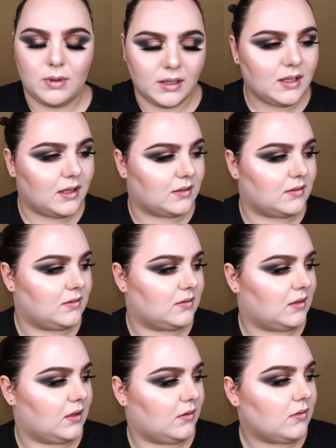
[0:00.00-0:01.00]
Why not?
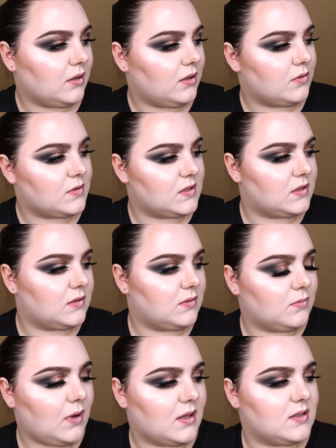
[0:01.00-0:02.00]
I only use it
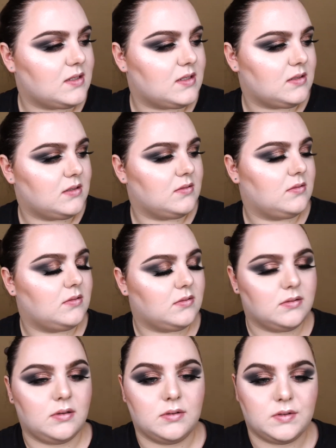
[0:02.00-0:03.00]
once
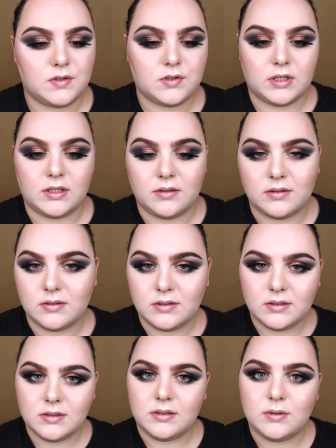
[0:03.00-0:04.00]
on this channel.
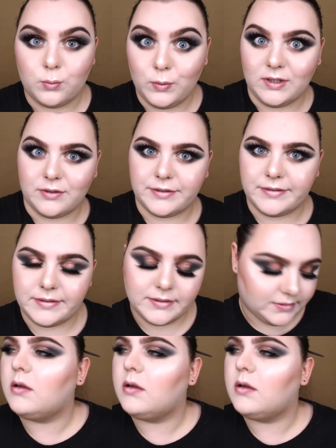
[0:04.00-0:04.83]
Weird.